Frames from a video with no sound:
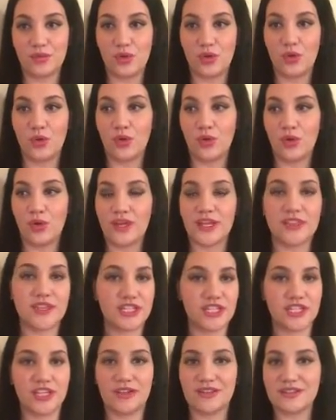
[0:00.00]
or in
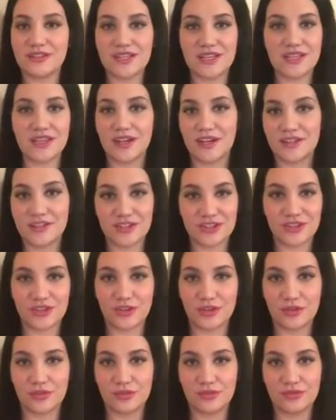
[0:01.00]
the Chelsea garden
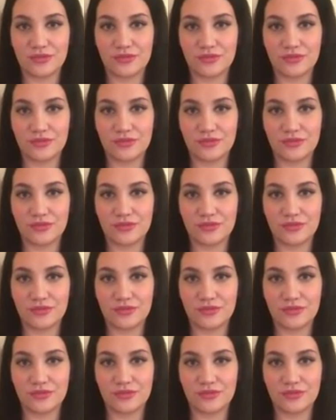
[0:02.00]
show.